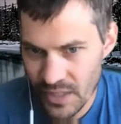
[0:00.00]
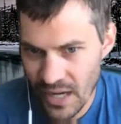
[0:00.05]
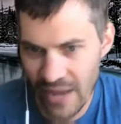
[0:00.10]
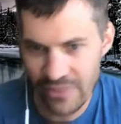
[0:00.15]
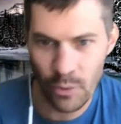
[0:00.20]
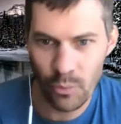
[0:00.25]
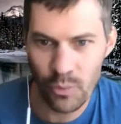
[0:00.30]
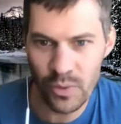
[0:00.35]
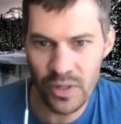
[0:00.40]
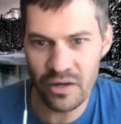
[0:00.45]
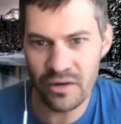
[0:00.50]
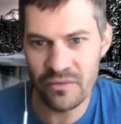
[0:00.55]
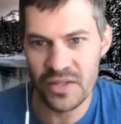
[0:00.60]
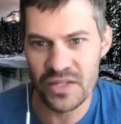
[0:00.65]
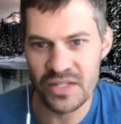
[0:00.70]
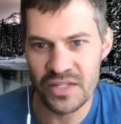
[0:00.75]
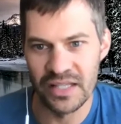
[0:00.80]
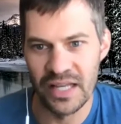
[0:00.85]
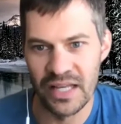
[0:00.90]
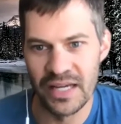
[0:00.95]
At the rear of
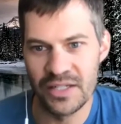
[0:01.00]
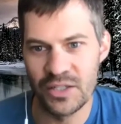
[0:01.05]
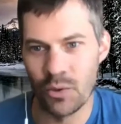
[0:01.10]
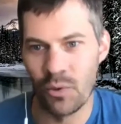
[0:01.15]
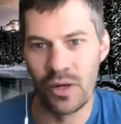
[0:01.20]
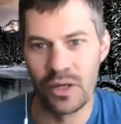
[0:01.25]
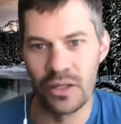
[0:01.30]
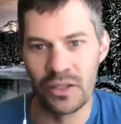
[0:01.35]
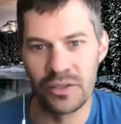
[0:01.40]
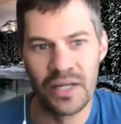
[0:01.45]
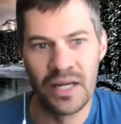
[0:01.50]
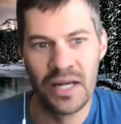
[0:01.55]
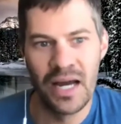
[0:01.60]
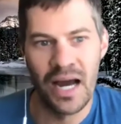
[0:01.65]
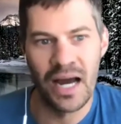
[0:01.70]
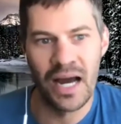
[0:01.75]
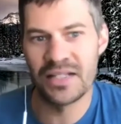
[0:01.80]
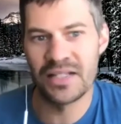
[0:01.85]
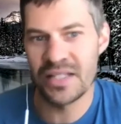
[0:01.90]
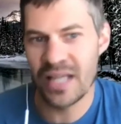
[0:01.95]
the sled toiled
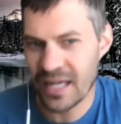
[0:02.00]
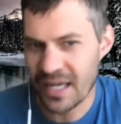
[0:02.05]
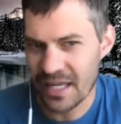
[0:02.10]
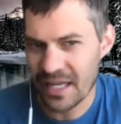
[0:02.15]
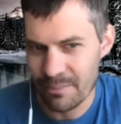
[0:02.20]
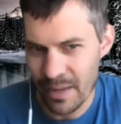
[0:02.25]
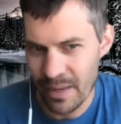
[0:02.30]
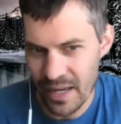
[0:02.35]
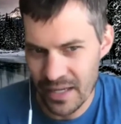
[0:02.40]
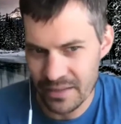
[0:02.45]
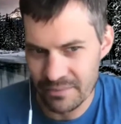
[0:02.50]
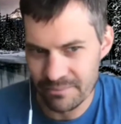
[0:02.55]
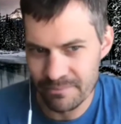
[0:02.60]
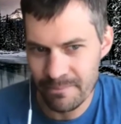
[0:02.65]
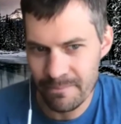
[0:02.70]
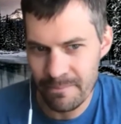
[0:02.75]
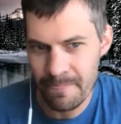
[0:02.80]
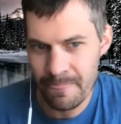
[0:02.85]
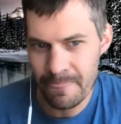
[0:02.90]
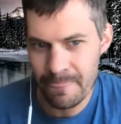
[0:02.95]
a second man.
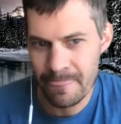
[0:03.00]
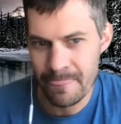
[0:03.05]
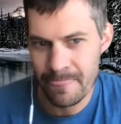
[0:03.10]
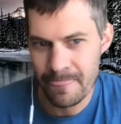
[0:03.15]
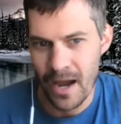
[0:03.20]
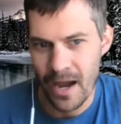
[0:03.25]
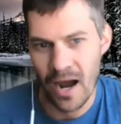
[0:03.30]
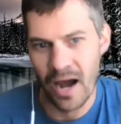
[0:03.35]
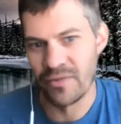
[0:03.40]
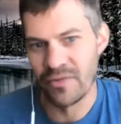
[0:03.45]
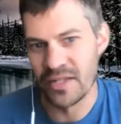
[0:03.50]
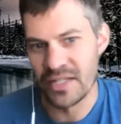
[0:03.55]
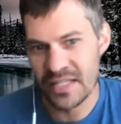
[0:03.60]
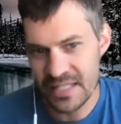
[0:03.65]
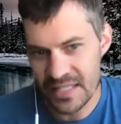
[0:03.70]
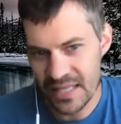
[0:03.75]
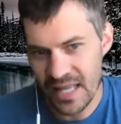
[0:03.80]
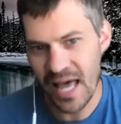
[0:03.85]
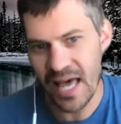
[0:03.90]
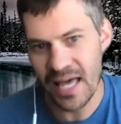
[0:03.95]
On the
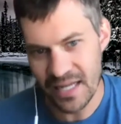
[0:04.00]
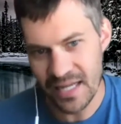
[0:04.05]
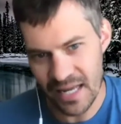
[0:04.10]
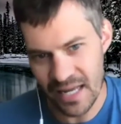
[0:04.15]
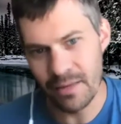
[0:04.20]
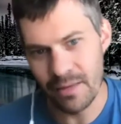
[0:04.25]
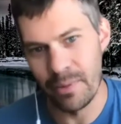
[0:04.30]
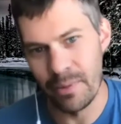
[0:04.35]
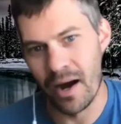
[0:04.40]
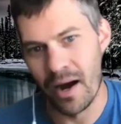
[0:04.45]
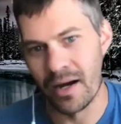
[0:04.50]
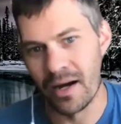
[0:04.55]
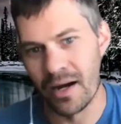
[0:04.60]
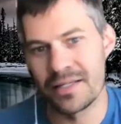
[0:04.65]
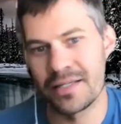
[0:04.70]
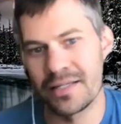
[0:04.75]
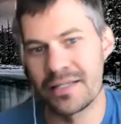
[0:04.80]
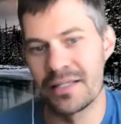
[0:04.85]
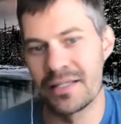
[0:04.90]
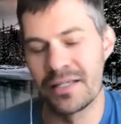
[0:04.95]
sled in the
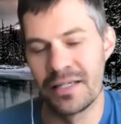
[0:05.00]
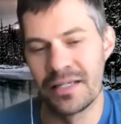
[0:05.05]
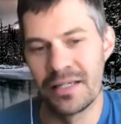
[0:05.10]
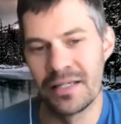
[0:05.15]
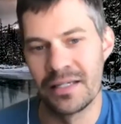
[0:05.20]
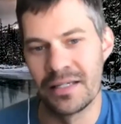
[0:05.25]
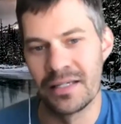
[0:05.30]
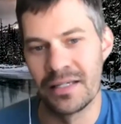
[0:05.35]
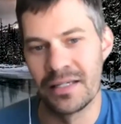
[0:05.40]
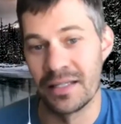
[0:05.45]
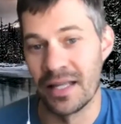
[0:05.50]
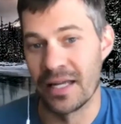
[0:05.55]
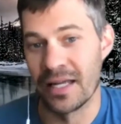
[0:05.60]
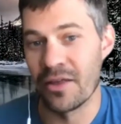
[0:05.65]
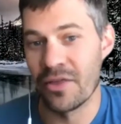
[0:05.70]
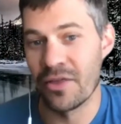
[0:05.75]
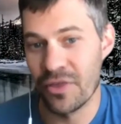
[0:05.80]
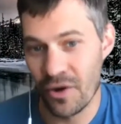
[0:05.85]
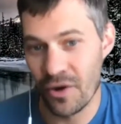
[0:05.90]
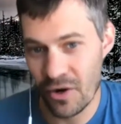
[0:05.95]
box lay
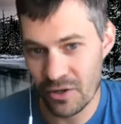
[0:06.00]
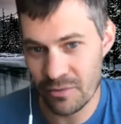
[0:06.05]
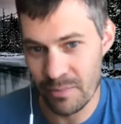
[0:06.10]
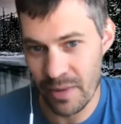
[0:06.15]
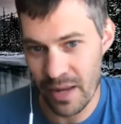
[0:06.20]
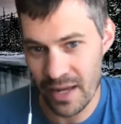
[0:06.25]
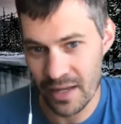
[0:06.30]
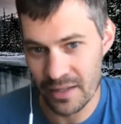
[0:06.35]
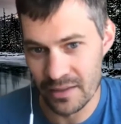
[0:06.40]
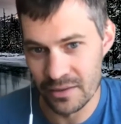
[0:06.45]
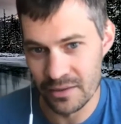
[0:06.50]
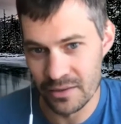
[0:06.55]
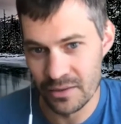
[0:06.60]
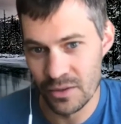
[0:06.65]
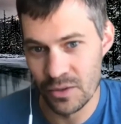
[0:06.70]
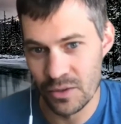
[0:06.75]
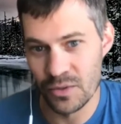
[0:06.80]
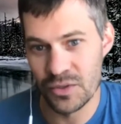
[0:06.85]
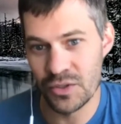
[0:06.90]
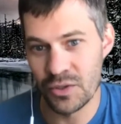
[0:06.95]
a third man
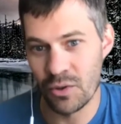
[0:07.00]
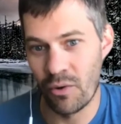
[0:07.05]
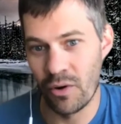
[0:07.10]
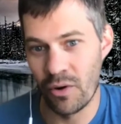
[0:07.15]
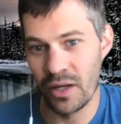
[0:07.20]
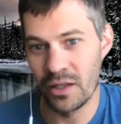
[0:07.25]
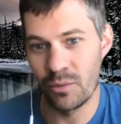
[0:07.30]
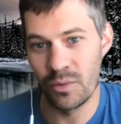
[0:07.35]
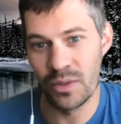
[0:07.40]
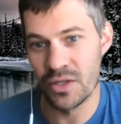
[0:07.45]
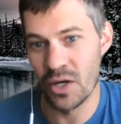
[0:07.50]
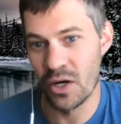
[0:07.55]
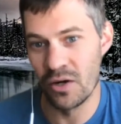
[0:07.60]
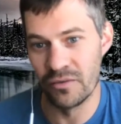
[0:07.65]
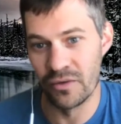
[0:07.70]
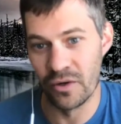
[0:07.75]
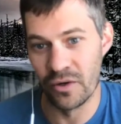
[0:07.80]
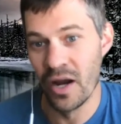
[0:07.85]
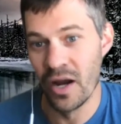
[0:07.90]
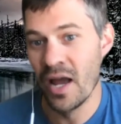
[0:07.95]
whose toil was
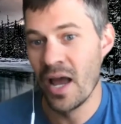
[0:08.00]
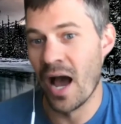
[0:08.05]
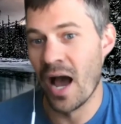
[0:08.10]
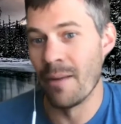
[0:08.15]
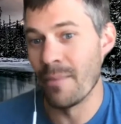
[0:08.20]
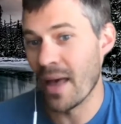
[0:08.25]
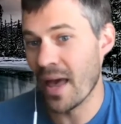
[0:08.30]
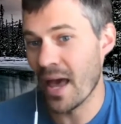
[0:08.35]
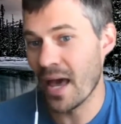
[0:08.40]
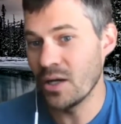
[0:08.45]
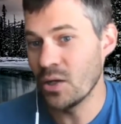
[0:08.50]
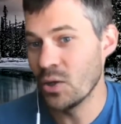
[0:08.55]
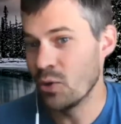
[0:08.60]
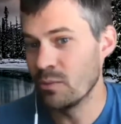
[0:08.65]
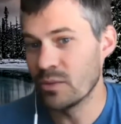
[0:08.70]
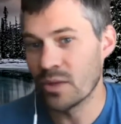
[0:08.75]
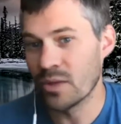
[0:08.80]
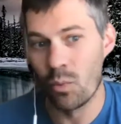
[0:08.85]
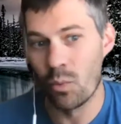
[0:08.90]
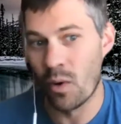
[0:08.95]
over, a man
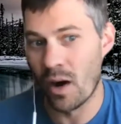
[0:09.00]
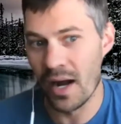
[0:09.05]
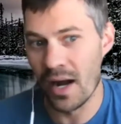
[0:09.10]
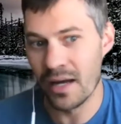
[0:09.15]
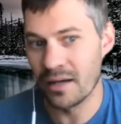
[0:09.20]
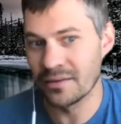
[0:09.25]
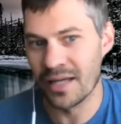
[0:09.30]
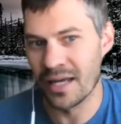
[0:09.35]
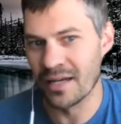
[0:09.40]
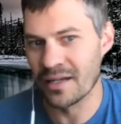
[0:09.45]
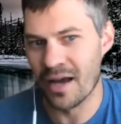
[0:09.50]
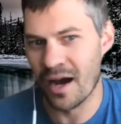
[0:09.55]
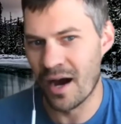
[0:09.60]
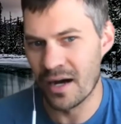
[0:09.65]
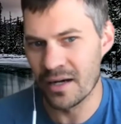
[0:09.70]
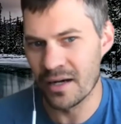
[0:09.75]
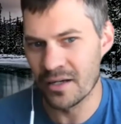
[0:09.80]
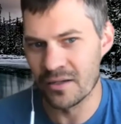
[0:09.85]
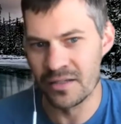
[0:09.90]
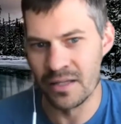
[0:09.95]
whom the wild had
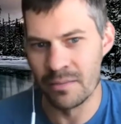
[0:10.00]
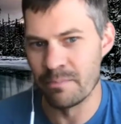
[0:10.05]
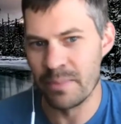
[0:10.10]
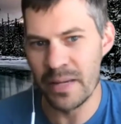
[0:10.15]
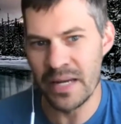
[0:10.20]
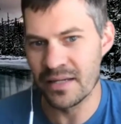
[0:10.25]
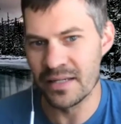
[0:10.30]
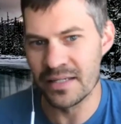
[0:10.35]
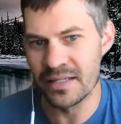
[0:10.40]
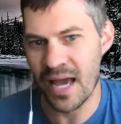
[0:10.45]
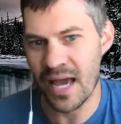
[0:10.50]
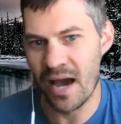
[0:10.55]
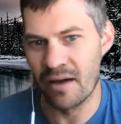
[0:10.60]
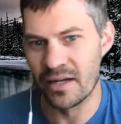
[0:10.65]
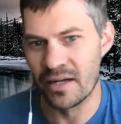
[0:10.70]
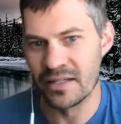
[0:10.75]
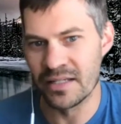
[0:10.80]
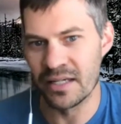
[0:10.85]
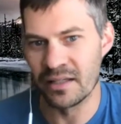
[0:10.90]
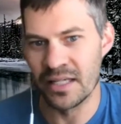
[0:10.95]
conquered and beaten
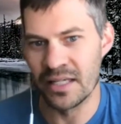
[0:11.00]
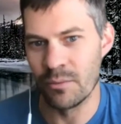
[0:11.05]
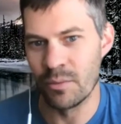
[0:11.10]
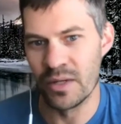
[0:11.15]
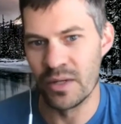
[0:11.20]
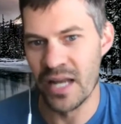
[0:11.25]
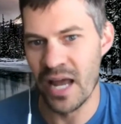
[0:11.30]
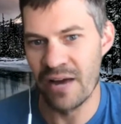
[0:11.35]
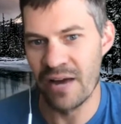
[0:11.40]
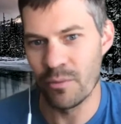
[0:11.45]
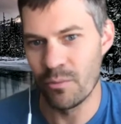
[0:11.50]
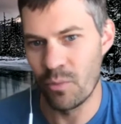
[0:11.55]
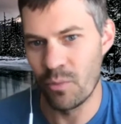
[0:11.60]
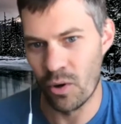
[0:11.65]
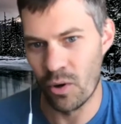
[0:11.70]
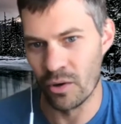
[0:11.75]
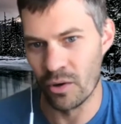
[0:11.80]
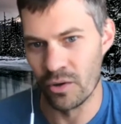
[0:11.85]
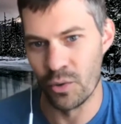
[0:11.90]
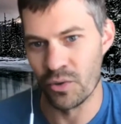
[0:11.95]
down until he would never
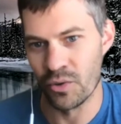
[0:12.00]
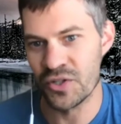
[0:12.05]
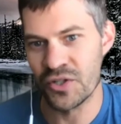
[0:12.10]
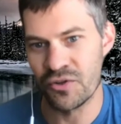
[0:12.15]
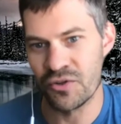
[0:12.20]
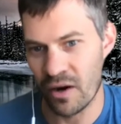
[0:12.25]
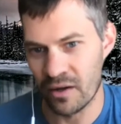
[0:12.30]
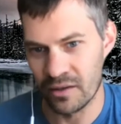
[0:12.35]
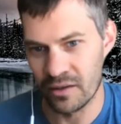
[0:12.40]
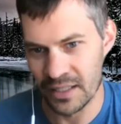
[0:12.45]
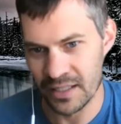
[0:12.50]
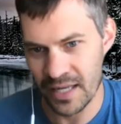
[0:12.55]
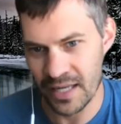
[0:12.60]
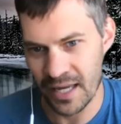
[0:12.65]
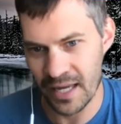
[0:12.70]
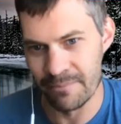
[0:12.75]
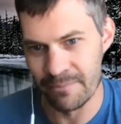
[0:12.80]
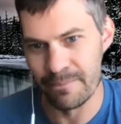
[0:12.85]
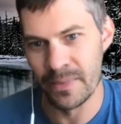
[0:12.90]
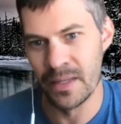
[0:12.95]
more nor struggle
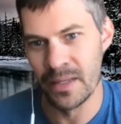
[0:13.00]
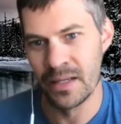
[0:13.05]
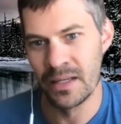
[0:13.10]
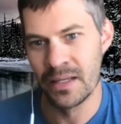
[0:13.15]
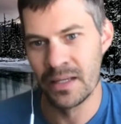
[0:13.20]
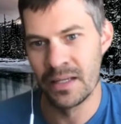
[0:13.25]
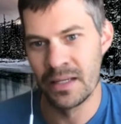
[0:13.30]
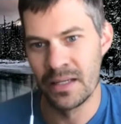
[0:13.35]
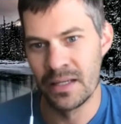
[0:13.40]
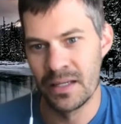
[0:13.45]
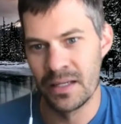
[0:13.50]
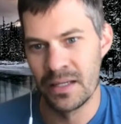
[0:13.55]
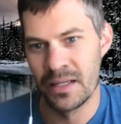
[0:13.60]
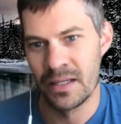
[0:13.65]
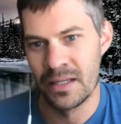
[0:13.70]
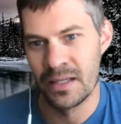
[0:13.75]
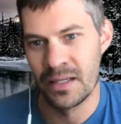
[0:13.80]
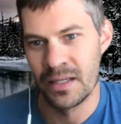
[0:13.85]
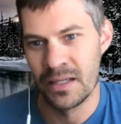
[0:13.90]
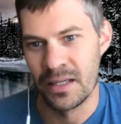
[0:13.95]
again.
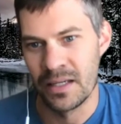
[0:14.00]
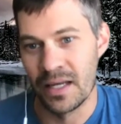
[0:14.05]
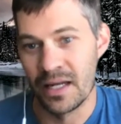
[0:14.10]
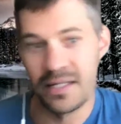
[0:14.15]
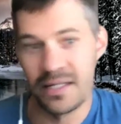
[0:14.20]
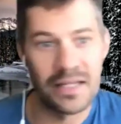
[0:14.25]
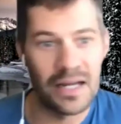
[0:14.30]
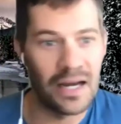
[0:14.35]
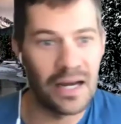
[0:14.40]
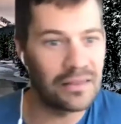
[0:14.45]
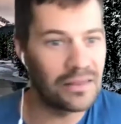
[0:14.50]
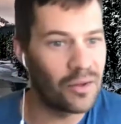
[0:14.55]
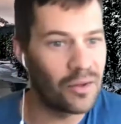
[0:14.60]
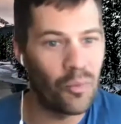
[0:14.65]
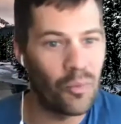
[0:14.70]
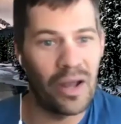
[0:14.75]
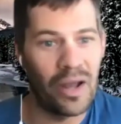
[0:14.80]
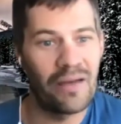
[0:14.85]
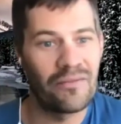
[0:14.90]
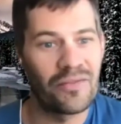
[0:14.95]
It is not the
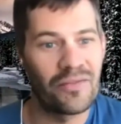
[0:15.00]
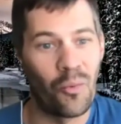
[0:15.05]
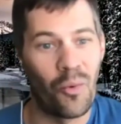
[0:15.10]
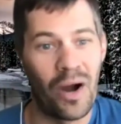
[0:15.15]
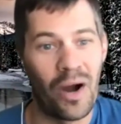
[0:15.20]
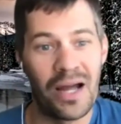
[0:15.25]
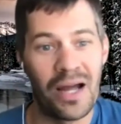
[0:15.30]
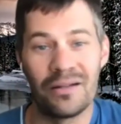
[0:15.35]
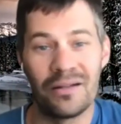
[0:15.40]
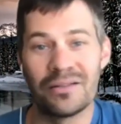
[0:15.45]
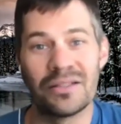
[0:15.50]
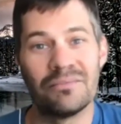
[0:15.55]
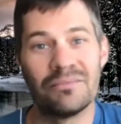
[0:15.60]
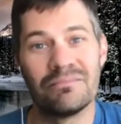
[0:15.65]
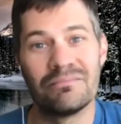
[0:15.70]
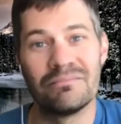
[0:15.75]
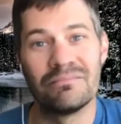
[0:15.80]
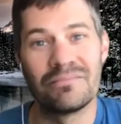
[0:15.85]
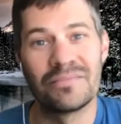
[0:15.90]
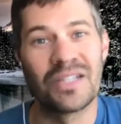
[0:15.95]
way of the wild
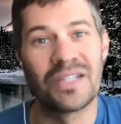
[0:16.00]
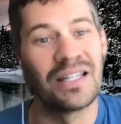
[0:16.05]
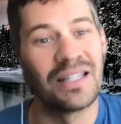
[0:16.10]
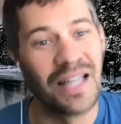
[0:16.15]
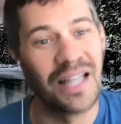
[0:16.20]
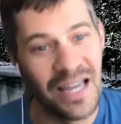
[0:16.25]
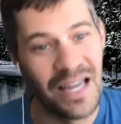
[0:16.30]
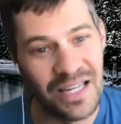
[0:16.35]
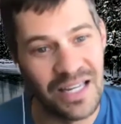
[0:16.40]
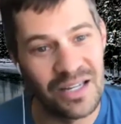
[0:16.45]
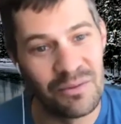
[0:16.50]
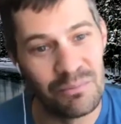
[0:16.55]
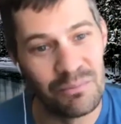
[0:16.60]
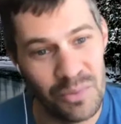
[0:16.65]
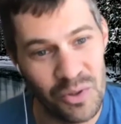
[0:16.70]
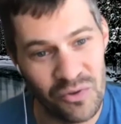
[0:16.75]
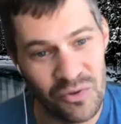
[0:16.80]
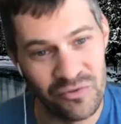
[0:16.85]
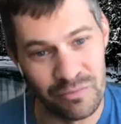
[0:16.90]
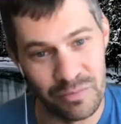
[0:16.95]
to like
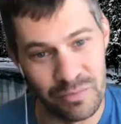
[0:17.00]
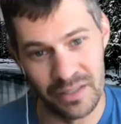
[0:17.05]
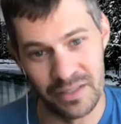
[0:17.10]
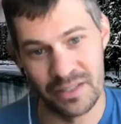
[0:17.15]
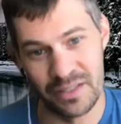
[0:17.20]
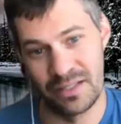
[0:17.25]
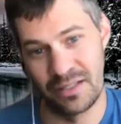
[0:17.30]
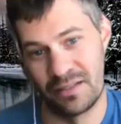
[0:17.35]
movement.